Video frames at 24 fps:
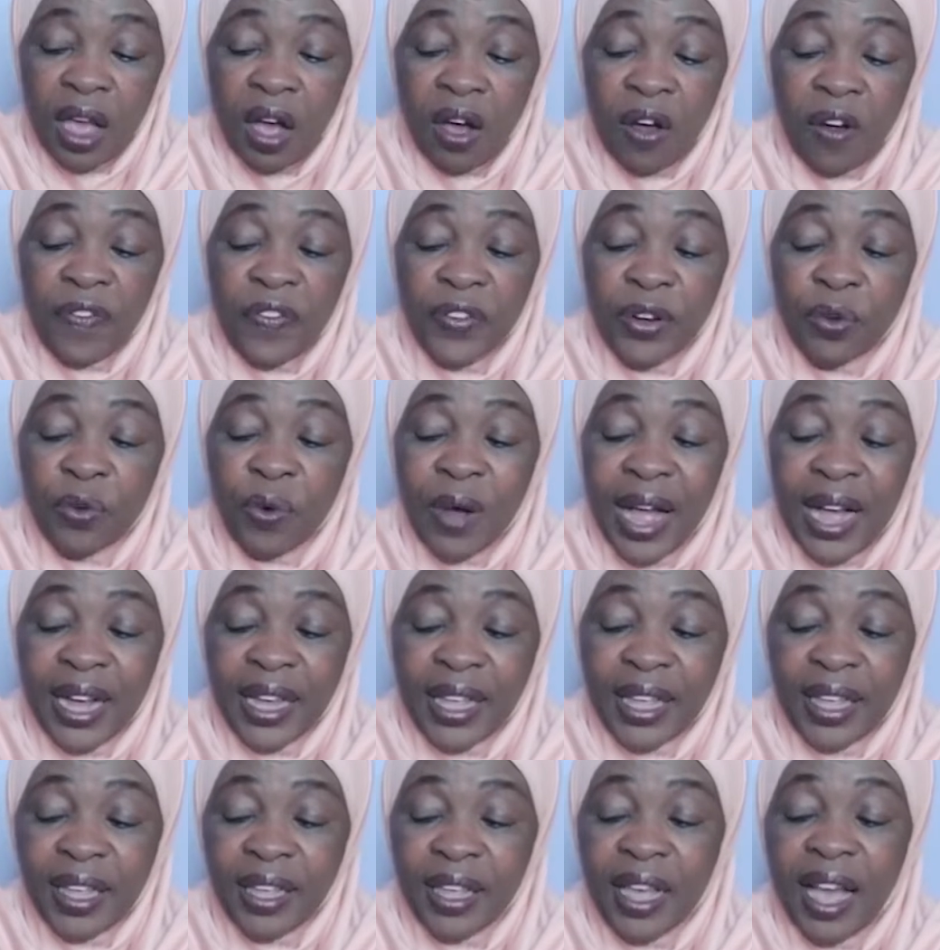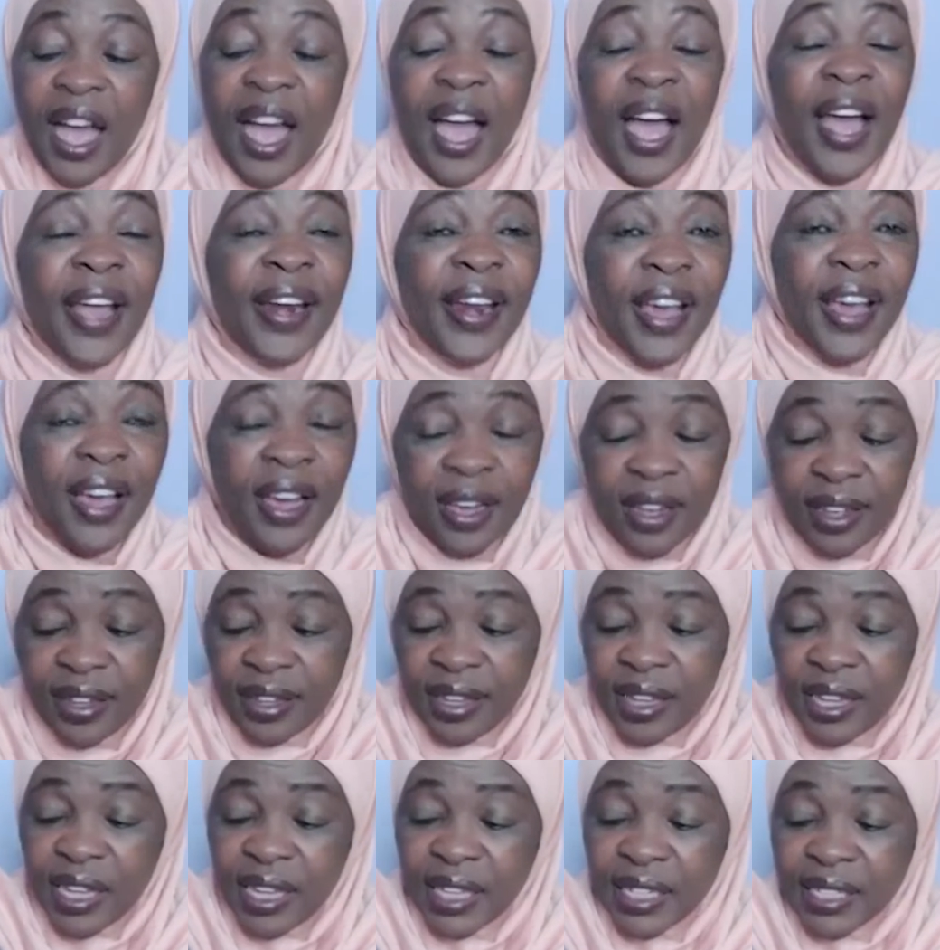often working harder
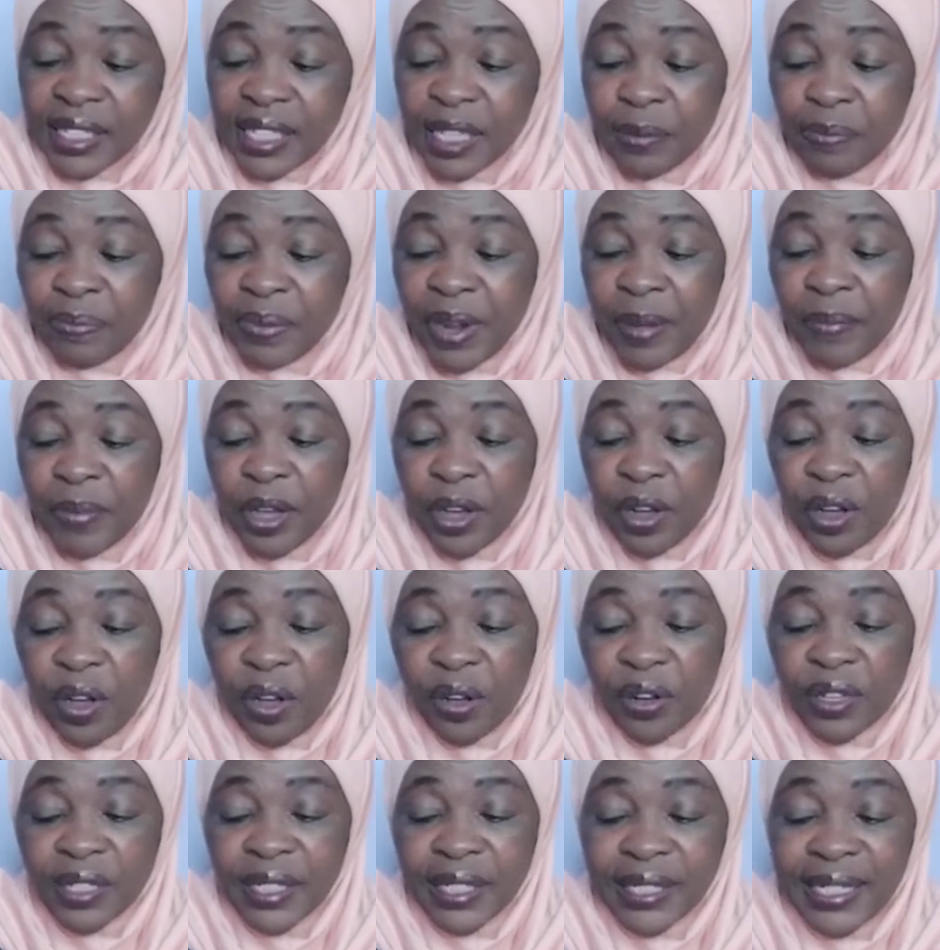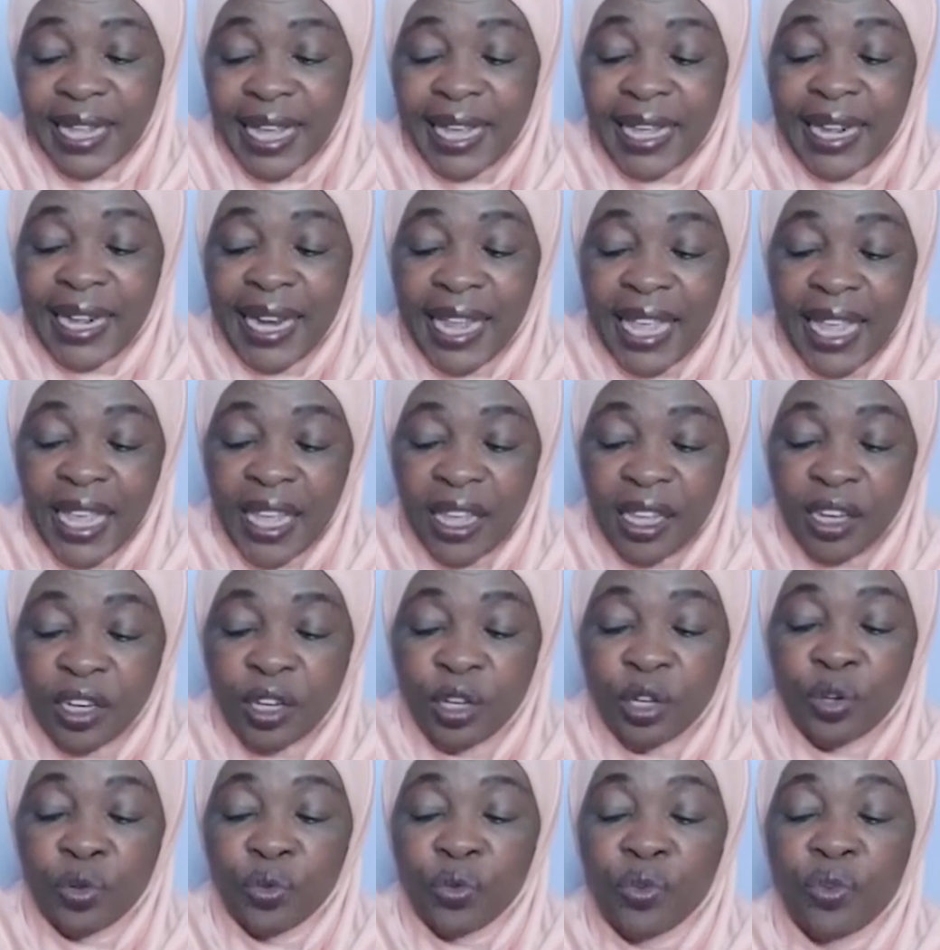simply because they cling
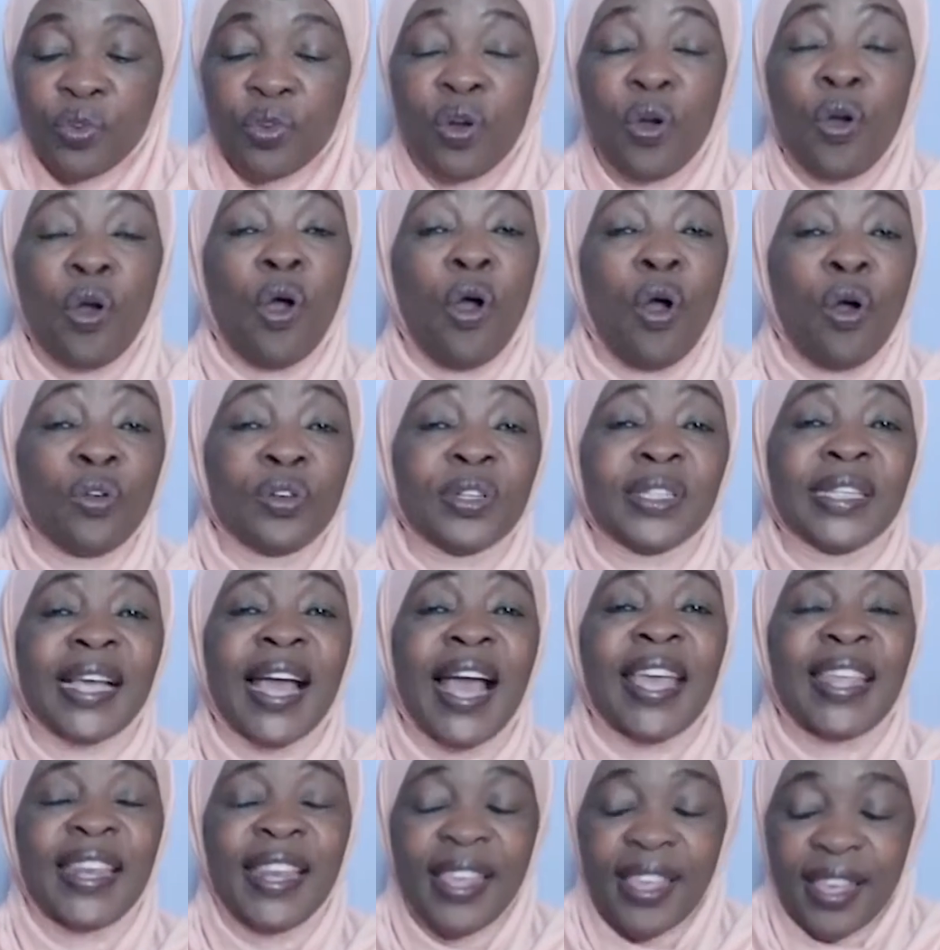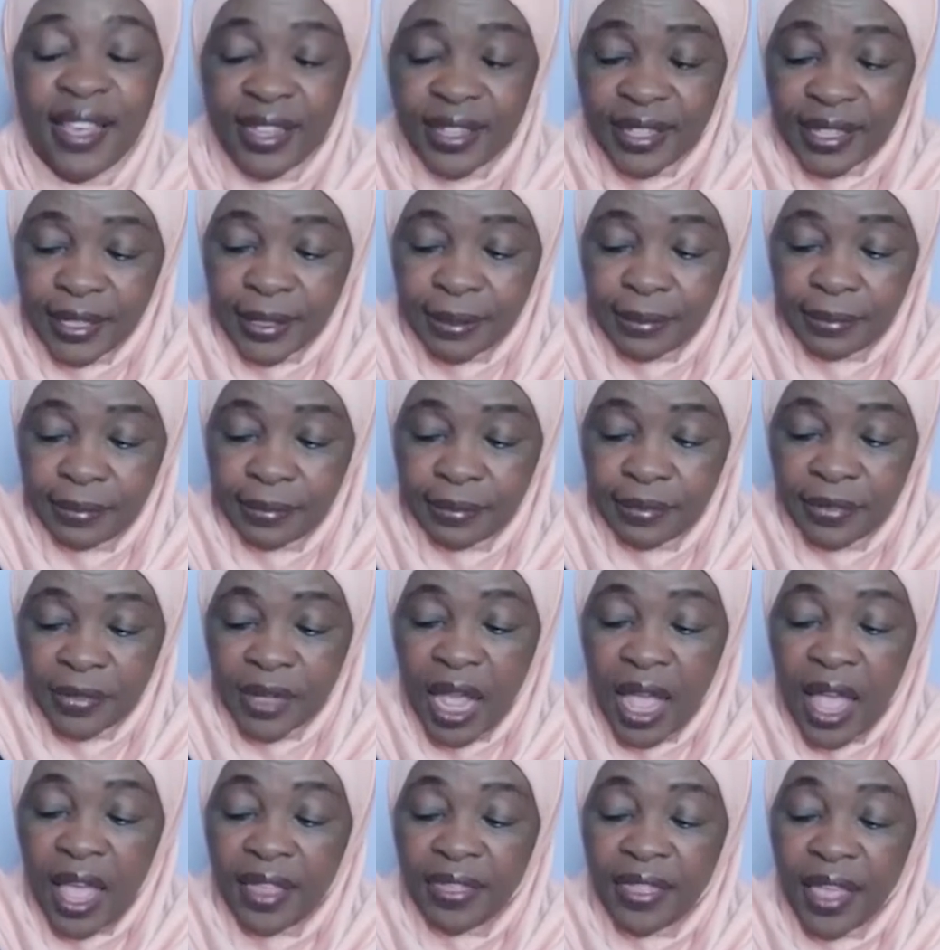to old ideas.
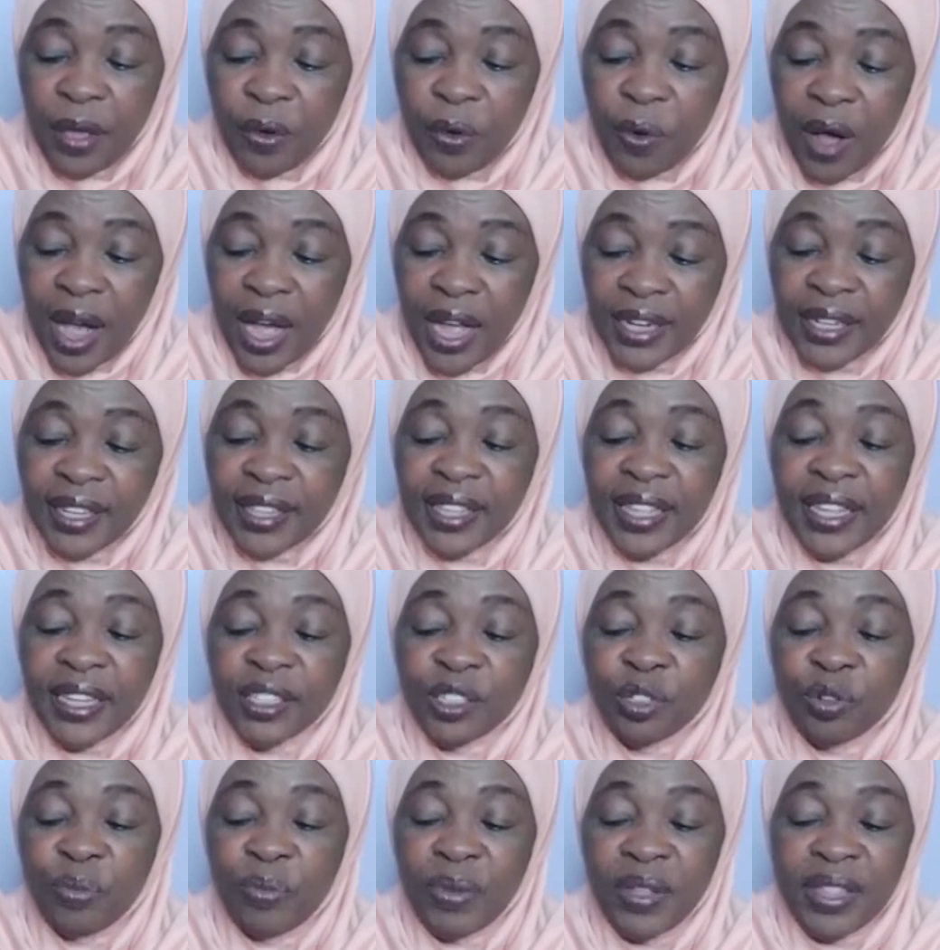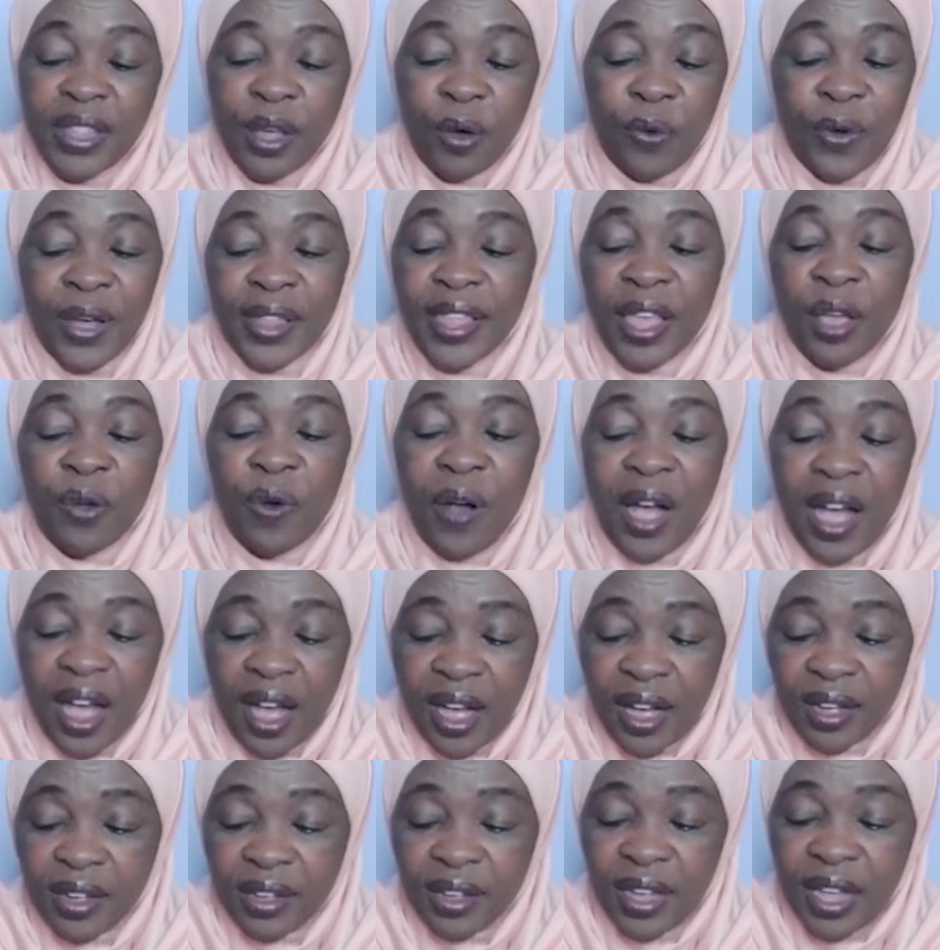They want things to be the way they
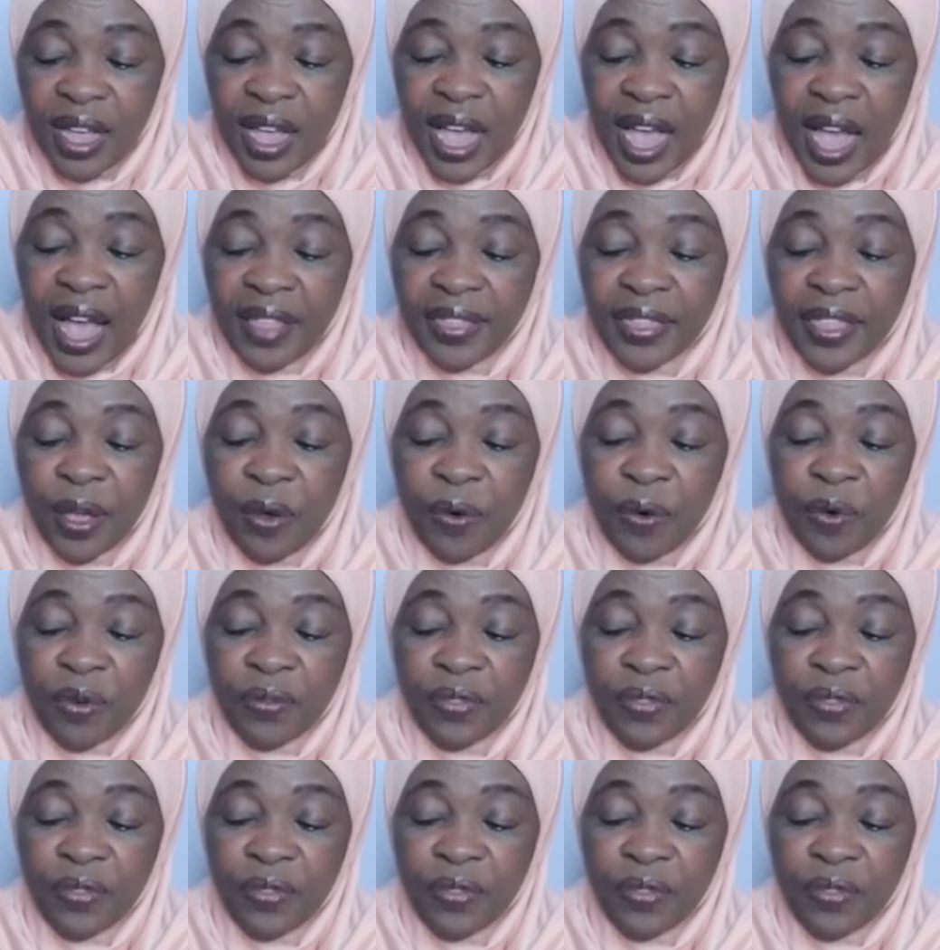were, and they